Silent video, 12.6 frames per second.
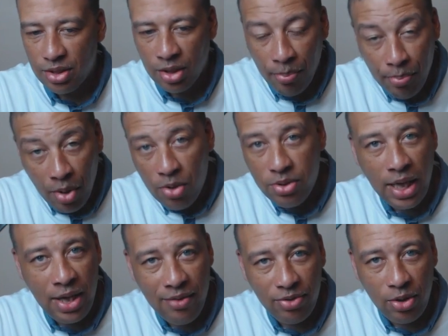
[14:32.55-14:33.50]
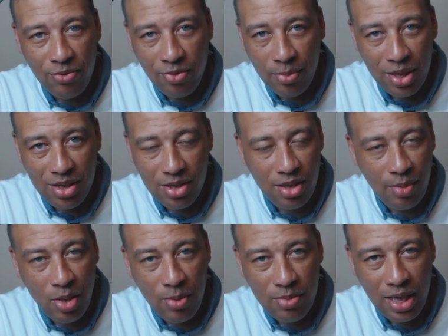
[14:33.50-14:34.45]
the most airflow from a
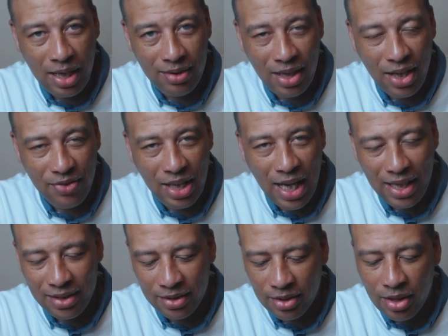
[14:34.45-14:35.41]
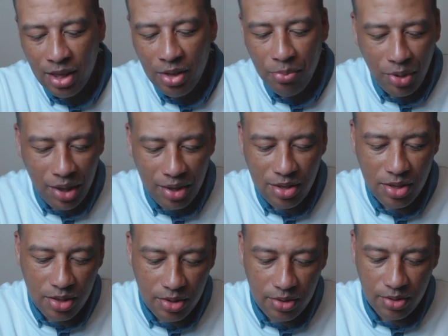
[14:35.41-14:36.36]
Sub-Ohm tank that I've gotten, but
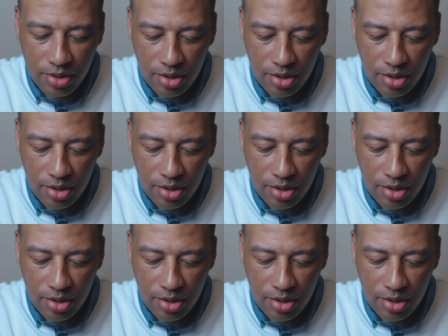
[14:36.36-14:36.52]
it's